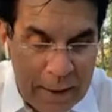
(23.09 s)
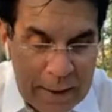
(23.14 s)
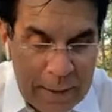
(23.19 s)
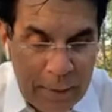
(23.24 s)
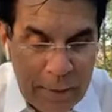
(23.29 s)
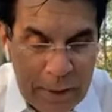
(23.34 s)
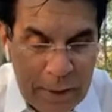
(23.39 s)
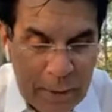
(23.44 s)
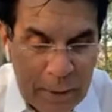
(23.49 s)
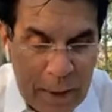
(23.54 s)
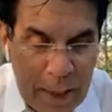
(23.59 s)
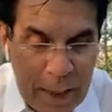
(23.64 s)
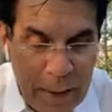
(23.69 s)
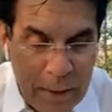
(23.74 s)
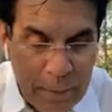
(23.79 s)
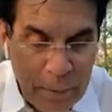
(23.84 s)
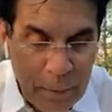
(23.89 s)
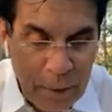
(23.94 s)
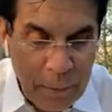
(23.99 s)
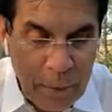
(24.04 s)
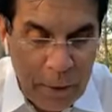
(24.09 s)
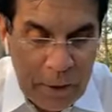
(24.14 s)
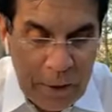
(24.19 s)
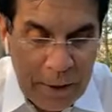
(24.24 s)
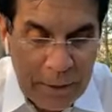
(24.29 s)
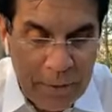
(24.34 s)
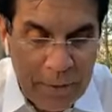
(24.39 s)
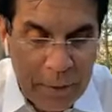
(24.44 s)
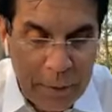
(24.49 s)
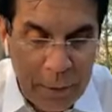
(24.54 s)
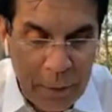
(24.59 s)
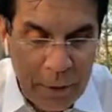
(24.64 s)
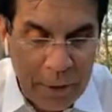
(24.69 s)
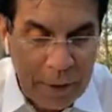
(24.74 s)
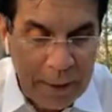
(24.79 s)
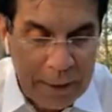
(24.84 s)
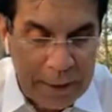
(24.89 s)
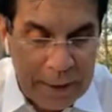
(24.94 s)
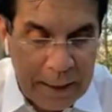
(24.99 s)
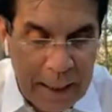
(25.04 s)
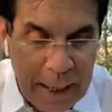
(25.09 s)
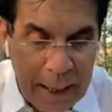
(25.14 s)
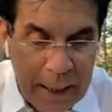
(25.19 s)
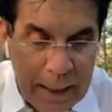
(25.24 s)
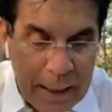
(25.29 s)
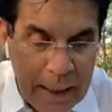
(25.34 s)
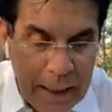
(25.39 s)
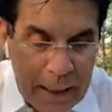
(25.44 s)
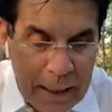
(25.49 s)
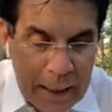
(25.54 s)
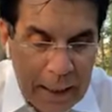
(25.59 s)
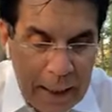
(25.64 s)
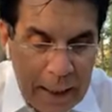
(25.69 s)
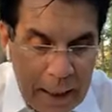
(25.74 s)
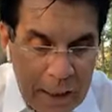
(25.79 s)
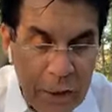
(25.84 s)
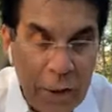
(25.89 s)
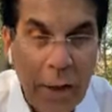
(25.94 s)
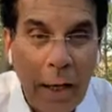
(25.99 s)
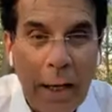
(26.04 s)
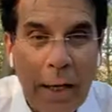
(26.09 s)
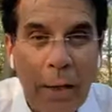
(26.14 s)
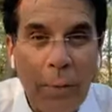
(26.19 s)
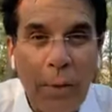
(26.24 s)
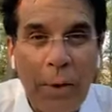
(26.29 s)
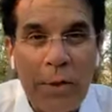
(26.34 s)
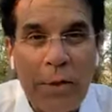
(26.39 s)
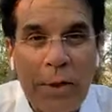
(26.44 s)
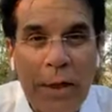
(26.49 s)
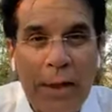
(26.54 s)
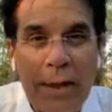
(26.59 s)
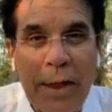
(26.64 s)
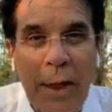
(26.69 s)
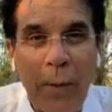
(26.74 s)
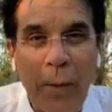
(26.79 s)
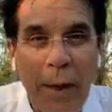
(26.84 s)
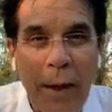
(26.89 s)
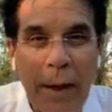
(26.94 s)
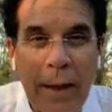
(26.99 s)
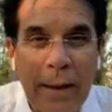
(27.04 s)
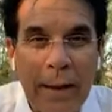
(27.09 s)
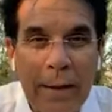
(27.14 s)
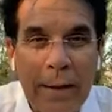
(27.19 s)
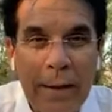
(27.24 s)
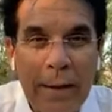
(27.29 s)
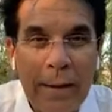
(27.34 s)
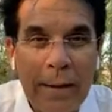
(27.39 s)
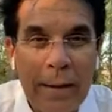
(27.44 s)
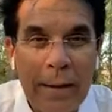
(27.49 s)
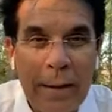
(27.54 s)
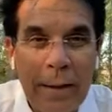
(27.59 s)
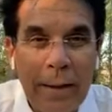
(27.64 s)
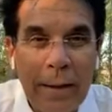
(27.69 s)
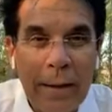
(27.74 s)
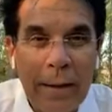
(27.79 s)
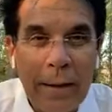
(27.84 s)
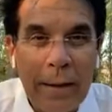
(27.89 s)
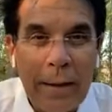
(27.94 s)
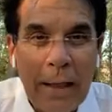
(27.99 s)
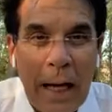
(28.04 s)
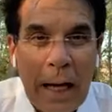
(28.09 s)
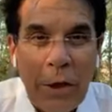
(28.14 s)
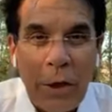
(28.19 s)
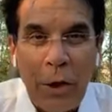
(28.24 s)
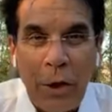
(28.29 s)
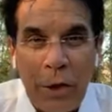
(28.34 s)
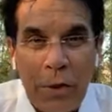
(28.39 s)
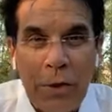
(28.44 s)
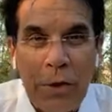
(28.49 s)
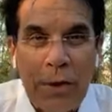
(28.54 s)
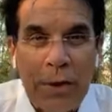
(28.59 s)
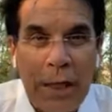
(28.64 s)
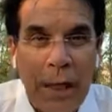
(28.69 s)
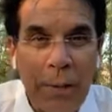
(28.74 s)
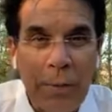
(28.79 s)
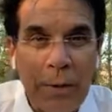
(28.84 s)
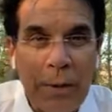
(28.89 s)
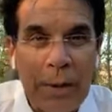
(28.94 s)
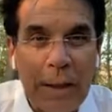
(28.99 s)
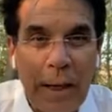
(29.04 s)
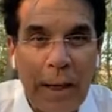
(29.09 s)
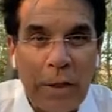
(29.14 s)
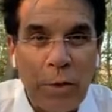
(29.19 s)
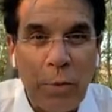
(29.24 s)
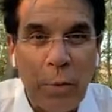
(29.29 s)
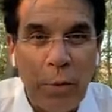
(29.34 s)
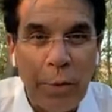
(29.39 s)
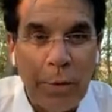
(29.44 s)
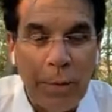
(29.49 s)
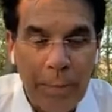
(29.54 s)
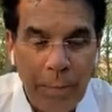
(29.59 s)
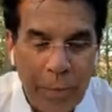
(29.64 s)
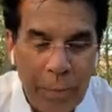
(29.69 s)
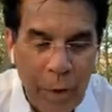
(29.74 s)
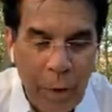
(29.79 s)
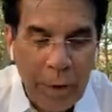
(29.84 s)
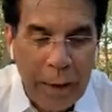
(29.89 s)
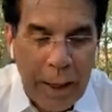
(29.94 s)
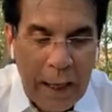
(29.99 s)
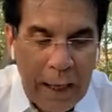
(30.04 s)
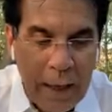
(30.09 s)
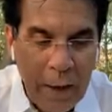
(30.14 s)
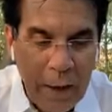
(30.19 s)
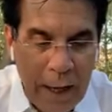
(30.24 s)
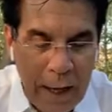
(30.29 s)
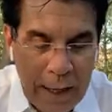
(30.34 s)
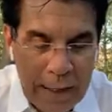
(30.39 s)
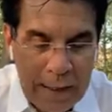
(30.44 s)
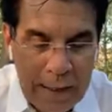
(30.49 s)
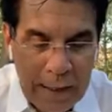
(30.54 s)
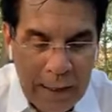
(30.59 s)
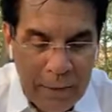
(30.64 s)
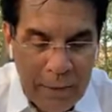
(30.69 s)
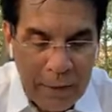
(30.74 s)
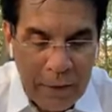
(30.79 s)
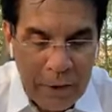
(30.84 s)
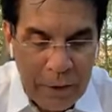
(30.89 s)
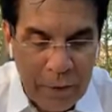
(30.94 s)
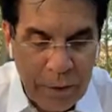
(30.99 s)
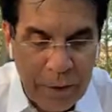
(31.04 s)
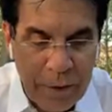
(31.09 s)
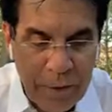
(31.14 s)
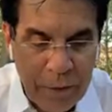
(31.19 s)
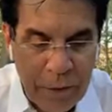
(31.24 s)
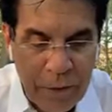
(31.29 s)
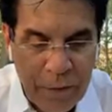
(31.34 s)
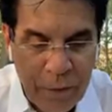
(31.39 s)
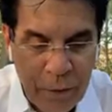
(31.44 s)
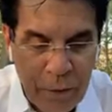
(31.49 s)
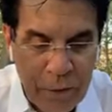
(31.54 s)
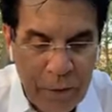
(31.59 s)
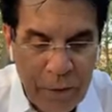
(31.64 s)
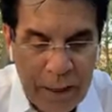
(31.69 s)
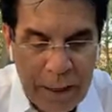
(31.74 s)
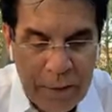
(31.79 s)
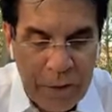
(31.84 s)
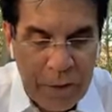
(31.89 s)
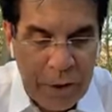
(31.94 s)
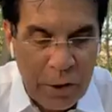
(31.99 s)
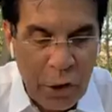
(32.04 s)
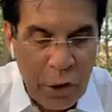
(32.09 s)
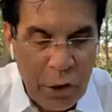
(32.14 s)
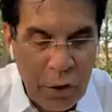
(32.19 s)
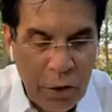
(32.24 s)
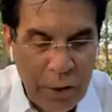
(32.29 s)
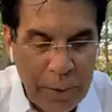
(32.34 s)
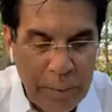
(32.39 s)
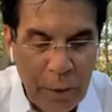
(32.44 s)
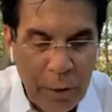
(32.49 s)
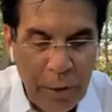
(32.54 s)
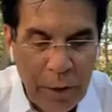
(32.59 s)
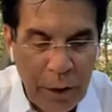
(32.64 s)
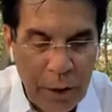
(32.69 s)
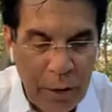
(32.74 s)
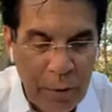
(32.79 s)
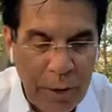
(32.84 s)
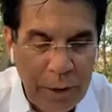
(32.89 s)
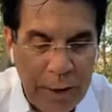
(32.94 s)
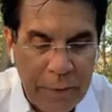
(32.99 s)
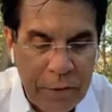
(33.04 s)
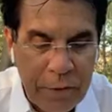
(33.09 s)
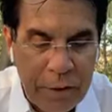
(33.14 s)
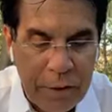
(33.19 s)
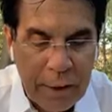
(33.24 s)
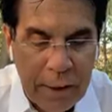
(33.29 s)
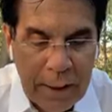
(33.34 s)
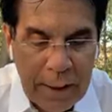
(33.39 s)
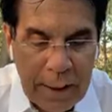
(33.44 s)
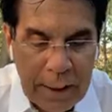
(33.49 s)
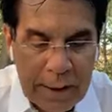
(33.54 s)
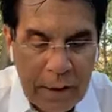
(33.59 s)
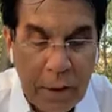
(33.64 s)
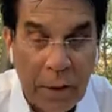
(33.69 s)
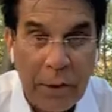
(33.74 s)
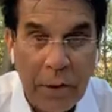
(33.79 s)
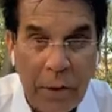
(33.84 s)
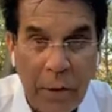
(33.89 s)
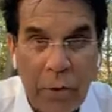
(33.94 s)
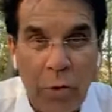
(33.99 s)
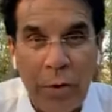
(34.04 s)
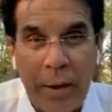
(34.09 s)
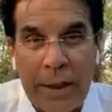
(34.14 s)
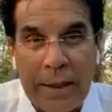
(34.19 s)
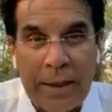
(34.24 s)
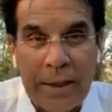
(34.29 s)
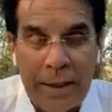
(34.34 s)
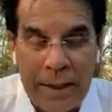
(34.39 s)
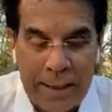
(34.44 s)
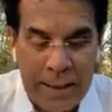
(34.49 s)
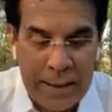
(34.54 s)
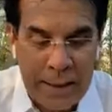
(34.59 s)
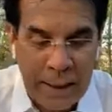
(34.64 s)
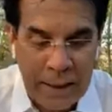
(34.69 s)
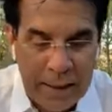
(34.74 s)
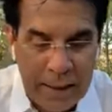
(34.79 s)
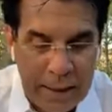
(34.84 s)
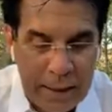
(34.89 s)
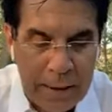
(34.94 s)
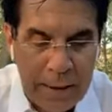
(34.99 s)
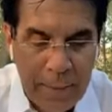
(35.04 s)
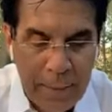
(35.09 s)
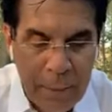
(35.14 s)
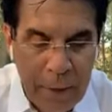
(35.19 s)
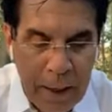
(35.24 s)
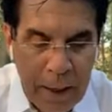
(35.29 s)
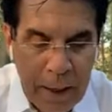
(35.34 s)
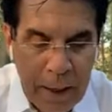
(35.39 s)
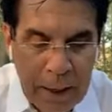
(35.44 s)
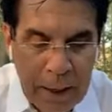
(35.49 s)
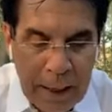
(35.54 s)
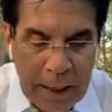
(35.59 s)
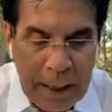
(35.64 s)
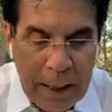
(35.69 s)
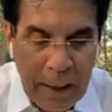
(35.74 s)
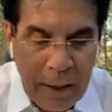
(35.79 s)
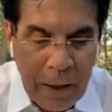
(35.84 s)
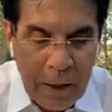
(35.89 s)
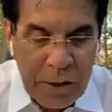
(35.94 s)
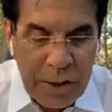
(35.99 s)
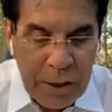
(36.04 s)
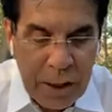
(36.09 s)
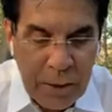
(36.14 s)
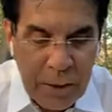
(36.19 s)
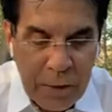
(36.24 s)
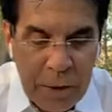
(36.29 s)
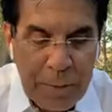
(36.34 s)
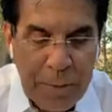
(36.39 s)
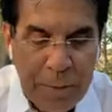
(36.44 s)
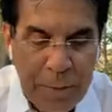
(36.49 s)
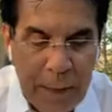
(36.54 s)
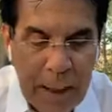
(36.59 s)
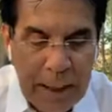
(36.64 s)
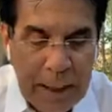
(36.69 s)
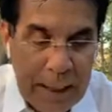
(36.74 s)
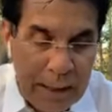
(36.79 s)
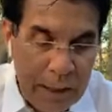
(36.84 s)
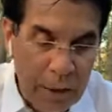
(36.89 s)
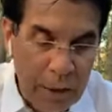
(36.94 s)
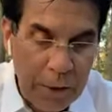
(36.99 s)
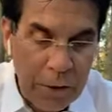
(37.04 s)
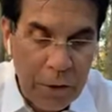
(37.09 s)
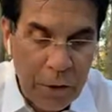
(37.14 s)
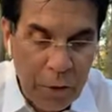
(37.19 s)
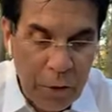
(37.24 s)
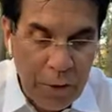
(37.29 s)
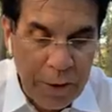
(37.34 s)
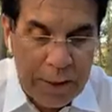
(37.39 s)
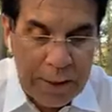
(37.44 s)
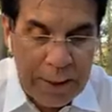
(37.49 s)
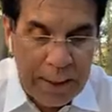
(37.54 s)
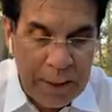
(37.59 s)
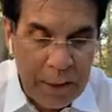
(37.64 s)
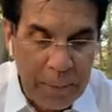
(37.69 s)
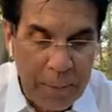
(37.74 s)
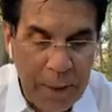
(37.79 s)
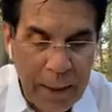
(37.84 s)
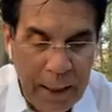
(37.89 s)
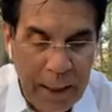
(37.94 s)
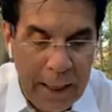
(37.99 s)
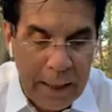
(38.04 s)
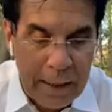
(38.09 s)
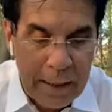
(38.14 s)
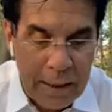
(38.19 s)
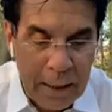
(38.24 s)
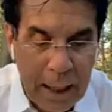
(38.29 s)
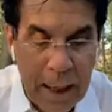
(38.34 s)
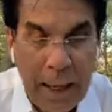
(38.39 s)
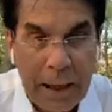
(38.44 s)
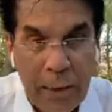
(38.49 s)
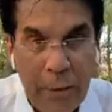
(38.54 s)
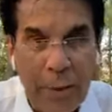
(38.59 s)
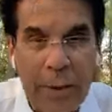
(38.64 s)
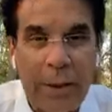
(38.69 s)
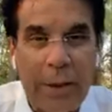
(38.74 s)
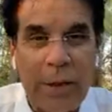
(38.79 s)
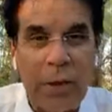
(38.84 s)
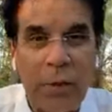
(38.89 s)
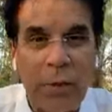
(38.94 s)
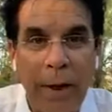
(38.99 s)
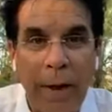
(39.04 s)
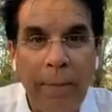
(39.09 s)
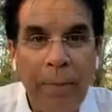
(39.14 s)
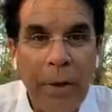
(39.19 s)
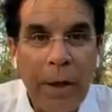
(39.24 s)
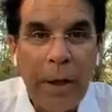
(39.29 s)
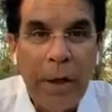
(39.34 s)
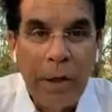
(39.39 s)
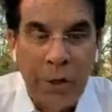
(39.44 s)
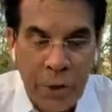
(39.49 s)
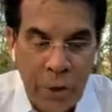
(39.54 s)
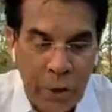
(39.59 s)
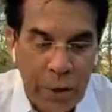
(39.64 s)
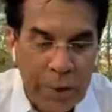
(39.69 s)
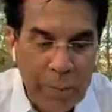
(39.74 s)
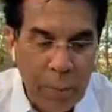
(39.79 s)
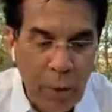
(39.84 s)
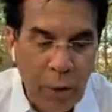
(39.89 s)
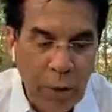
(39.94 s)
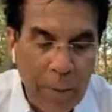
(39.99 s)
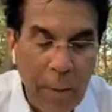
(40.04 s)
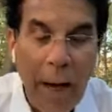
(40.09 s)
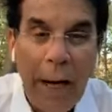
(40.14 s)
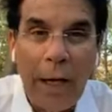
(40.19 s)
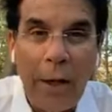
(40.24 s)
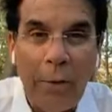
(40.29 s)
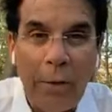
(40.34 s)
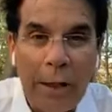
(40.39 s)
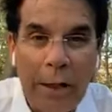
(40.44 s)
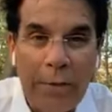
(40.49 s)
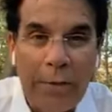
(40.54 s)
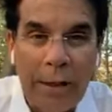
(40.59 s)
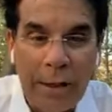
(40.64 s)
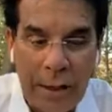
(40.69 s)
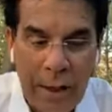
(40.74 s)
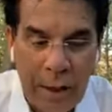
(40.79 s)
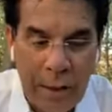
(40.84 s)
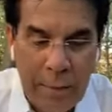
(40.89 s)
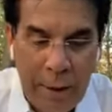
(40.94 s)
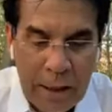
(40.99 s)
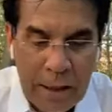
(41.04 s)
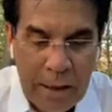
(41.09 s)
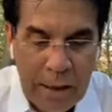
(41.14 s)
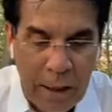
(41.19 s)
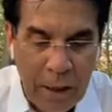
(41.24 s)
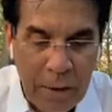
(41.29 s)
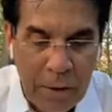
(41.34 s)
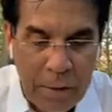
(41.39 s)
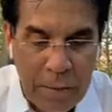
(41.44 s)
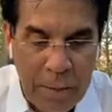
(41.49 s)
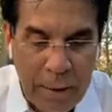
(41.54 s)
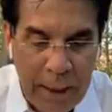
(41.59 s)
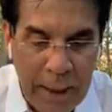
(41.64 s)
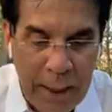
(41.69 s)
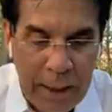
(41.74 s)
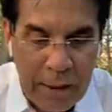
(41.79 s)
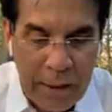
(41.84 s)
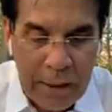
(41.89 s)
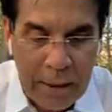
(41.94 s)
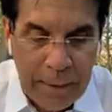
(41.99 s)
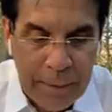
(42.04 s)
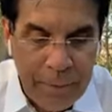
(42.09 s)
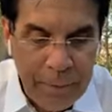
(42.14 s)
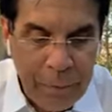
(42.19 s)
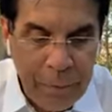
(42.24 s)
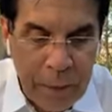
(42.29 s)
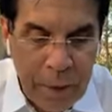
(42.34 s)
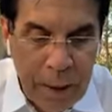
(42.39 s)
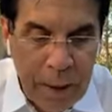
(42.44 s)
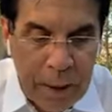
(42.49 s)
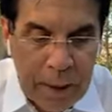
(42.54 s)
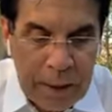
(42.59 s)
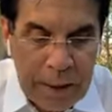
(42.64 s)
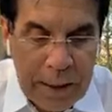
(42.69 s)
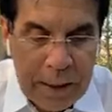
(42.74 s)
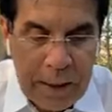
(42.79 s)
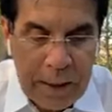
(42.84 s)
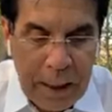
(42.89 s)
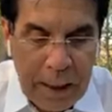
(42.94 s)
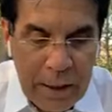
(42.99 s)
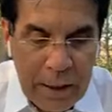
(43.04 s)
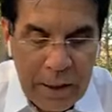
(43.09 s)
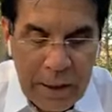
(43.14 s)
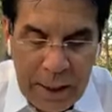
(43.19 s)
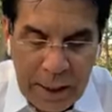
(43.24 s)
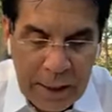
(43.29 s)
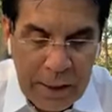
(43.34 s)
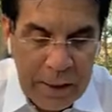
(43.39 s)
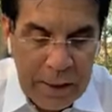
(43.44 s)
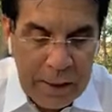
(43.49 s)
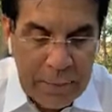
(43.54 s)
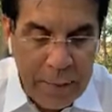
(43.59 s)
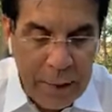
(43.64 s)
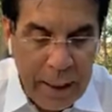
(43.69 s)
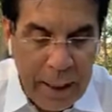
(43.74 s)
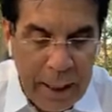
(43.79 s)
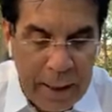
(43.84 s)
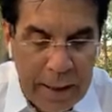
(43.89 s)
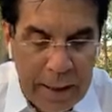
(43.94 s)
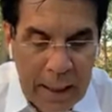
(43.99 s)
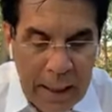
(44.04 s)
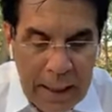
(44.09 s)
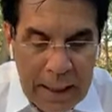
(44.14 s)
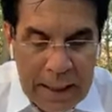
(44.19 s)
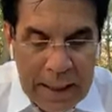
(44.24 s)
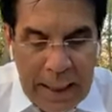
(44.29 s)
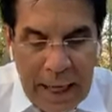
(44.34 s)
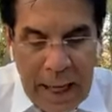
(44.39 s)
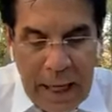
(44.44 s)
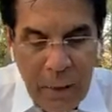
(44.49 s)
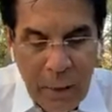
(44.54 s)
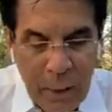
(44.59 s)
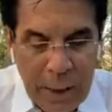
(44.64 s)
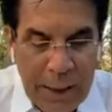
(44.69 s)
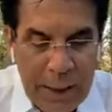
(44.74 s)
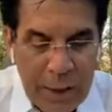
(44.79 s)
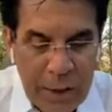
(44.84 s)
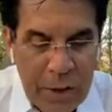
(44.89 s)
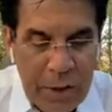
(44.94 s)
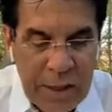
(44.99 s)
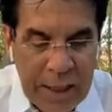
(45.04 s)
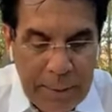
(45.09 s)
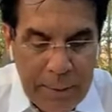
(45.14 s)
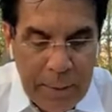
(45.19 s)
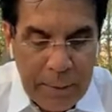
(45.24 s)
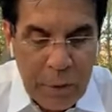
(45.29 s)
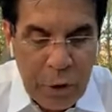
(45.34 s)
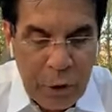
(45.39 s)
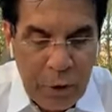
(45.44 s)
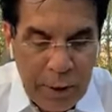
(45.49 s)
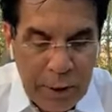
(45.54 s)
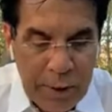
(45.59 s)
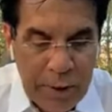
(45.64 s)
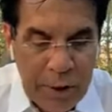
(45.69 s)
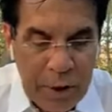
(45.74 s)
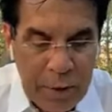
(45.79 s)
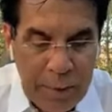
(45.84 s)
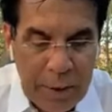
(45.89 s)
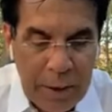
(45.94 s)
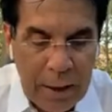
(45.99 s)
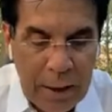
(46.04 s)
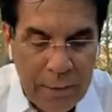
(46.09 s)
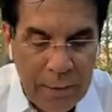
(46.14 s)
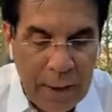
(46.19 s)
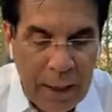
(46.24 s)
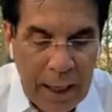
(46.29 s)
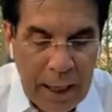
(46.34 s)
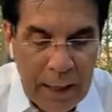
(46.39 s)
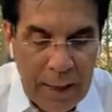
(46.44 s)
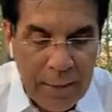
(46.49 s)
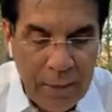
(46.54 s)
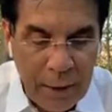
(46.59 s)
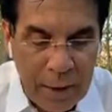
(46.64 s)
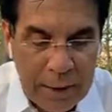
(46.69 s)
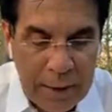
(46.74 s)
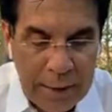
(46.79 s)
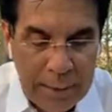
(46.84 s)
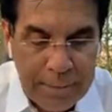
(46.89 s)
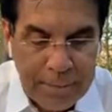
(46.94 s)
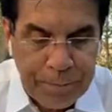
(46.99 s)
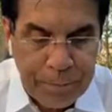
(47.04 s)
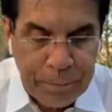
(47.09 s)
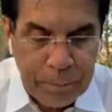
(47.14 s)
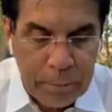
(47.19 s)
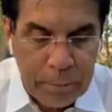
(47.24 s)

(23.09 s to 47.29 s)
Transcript: Someone says, hey, Brother Rich, I feel pretty good tonight. That's all right. You want to stay that way. And you're going to do that with God's word. Okay, here in Isaiah 53, verse 4 and 5 says, surely borne our griefs, that's also translated sickness, and carried our sorrows, and that's also translated pains. I like to read this way. Surely borne my griefs, and carried my sorrows, pains, sickness and pains. Yet we did esteem him stricken, smitten of God, and afflicted.